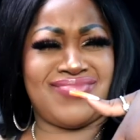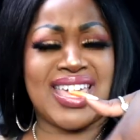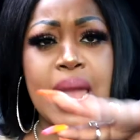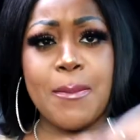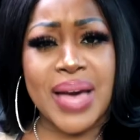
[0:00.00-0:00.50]

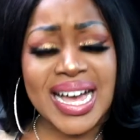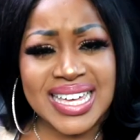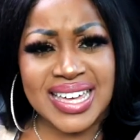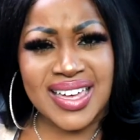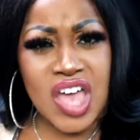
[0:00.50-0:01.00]
Can I
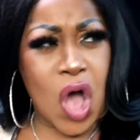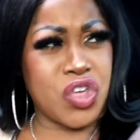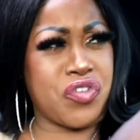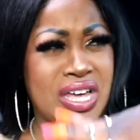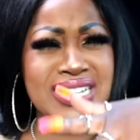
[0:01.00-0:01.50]
back it? Are
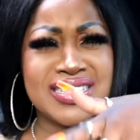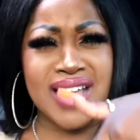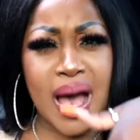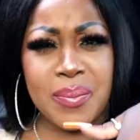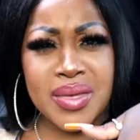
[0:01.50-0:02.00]
you fucking
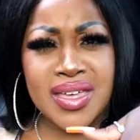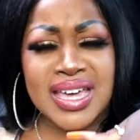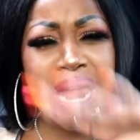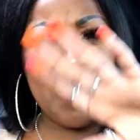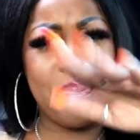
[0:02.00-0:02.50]
dumb?
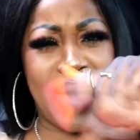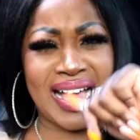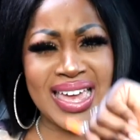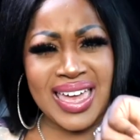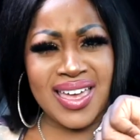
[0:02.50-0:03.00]
Can I
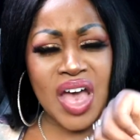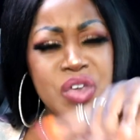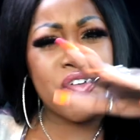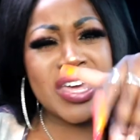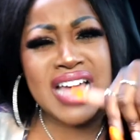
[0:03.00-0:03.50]
back it? Are
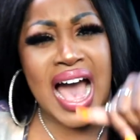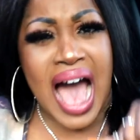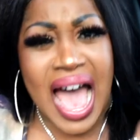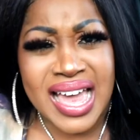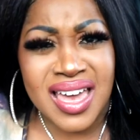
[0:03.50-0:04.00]
you fucking
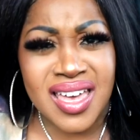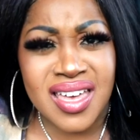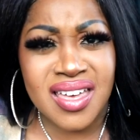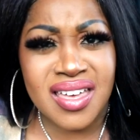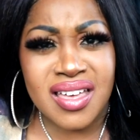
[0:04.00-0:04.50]
high?
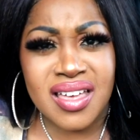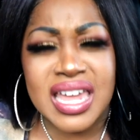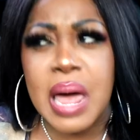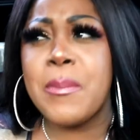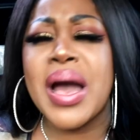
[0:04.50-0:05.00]

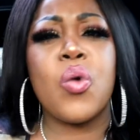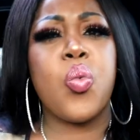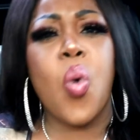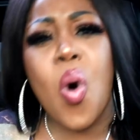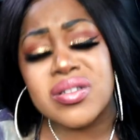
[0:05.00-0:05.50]
Can I back
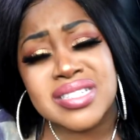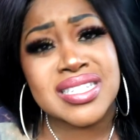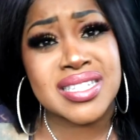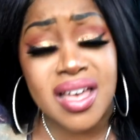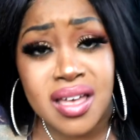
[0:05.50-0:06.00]

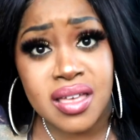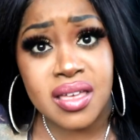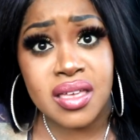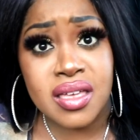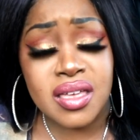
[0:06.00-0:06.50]
what?
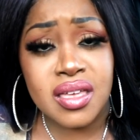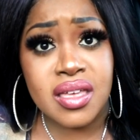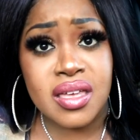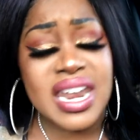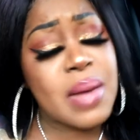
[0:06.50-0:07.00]

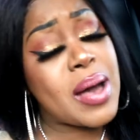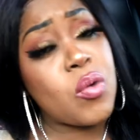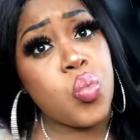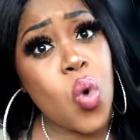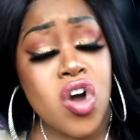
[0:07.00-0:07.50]
Can I back
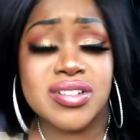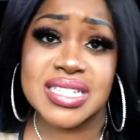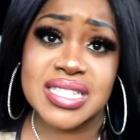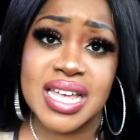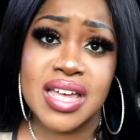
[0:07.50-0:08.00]

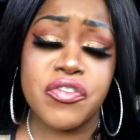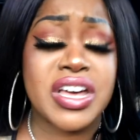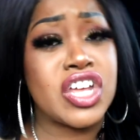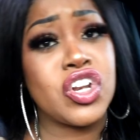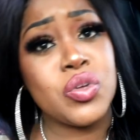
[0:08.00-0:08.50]
what?
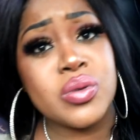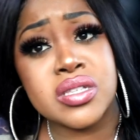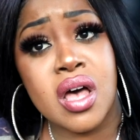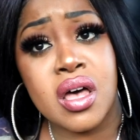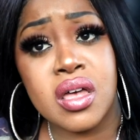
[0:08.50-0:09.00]
Fucking
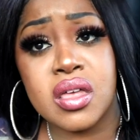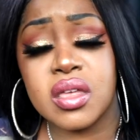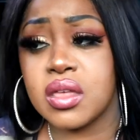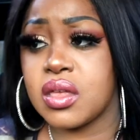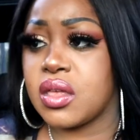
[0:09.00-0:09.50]
loser.
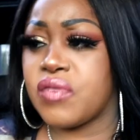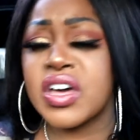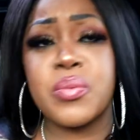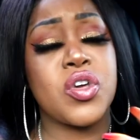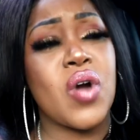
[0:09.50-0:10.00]

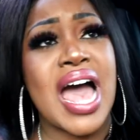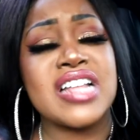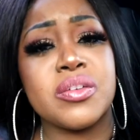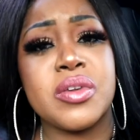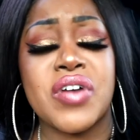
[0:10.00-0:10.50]
Fucking put your
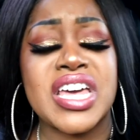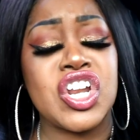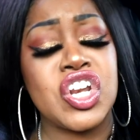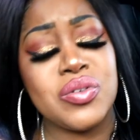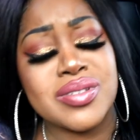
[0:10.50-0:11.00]
hands on me,
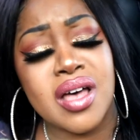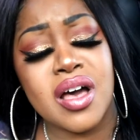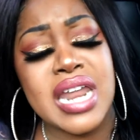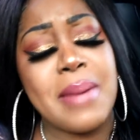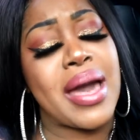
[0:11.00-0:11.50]
fucking loser.
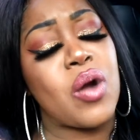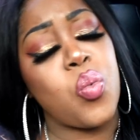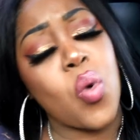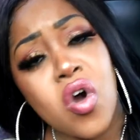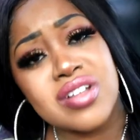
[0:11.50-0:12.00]
Can I back
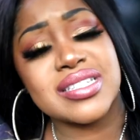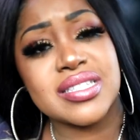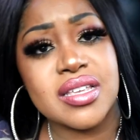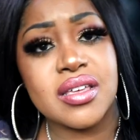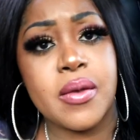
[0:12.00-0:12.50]
what?